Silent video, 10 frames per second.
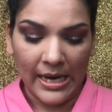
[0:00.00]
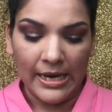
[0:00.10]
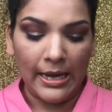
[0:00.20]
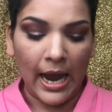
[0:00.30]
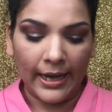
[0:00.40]

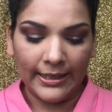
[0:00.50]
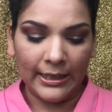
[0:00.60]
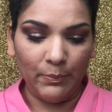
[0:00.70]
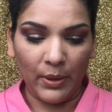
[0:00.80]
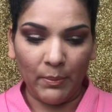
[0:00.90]

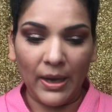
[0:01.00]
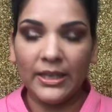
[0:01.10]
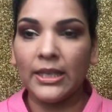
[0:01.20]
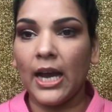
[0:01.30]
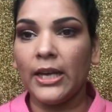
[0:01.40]
nicely
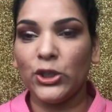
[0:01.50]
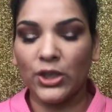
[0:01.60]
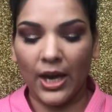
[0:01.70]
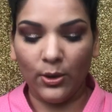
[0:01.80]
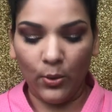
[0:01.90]
pigmented
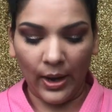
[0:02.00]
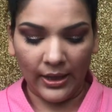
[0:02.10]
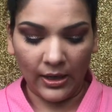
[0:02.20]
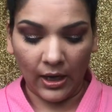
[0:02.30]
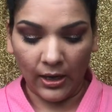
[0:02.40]
eyeshadow,
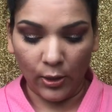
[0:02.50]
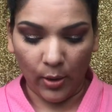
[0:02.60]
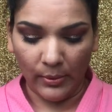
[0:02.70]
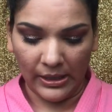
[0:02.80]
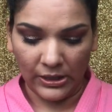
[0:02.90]
and the color
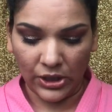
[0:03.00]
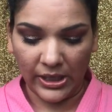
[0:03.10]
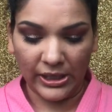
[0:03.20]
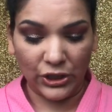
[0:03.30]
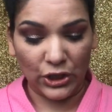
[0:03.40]

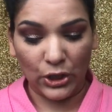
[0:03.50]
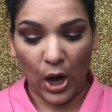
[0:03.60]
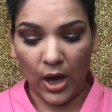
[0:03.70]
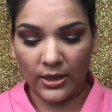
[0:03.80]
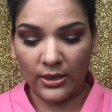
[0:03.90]
combination is just
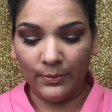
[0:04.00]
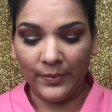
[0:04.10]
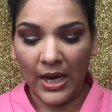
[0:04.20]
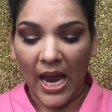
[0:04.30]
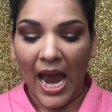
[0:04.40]
awesome.
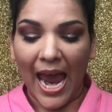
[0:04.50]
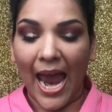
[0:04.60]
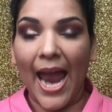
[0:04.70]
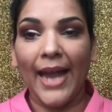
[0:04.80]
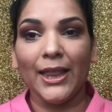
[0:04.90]

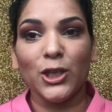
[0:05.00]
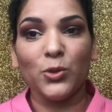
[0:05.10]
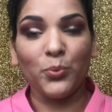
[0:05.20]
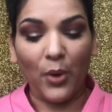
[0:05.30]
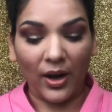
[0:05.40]
And the
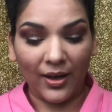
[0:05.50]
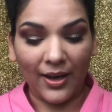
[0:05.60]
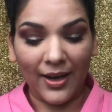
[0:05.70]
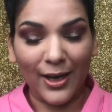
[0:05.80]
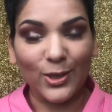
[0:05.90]

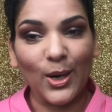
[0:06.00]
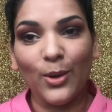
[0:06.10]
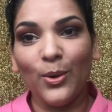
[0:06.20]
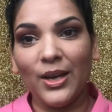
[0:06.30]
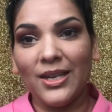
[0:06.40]
sparkling
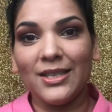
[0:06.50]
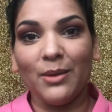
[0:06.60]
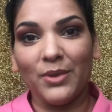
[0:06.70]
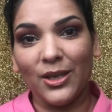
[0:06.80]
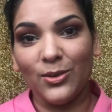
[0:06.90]
eyeshadow is
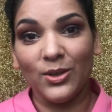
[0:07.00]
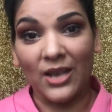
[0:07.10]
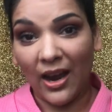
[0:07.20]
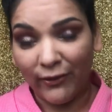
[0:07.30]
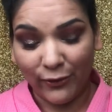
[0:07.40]
something to
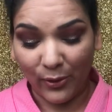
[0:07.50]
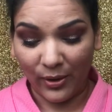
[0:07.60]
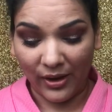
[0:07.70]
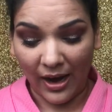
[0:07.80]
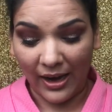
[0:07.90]
die
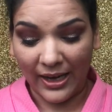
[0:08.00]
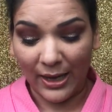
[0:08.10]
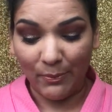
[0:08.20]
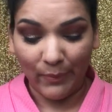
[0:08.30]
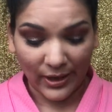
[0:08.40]
for. I
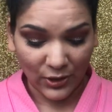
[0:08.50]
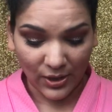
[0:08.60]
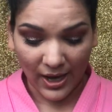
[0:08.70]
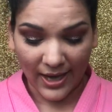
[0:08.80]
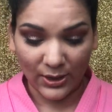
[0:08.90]
can bet you
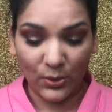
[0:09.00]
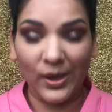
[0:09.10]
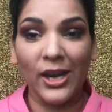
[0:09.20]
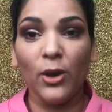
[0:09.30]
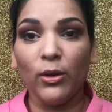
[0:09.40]
guys you
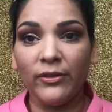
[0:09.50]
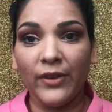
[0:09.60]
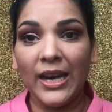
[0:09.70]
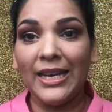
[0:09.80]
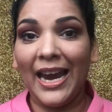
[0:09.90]
cannot
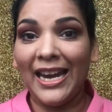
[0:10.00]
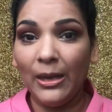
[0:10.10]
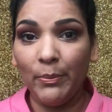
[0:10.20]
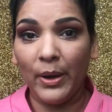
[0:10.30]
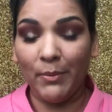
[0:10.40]
find
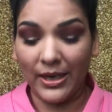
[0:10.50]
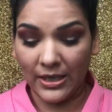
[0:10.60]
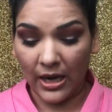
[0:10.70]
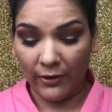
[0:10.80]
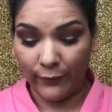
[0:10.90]
any
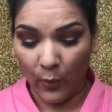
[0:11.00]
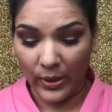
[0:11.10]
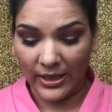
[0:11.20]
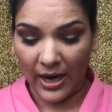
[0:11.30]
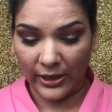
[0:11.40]
pigment
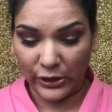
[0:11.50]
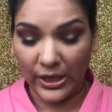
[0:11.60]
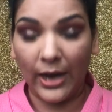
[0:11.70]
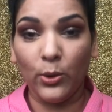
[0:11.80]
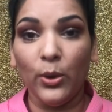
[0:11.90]
foiled
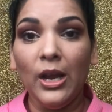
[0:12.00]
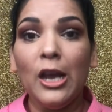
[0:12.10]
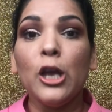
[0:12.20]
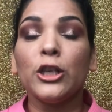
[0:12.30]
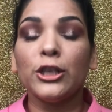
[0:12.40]
eyeshadow
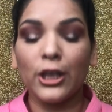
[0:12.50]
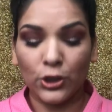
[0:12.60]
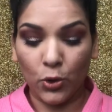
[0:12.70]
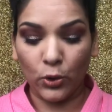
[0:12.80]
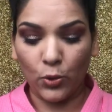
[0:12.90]

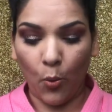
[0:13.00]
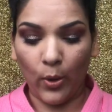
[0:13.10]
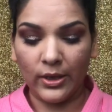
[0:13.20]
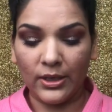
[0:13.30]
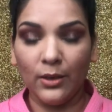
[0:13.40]
such good
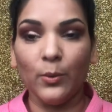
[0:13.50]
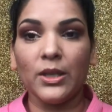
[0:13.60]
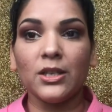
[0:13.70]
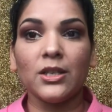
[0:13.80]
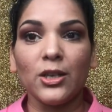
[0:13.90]
quality
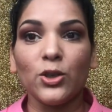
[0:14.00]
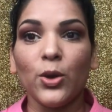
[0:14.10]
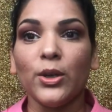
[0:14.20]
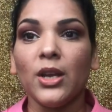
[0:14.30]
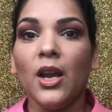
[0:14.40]
with such
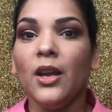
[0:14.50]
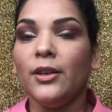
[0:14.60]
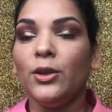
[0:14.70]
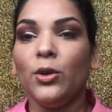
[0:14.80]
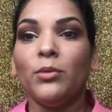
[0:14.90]
good,
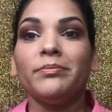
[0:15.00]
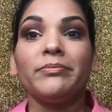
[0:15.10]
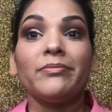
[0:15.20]
you know,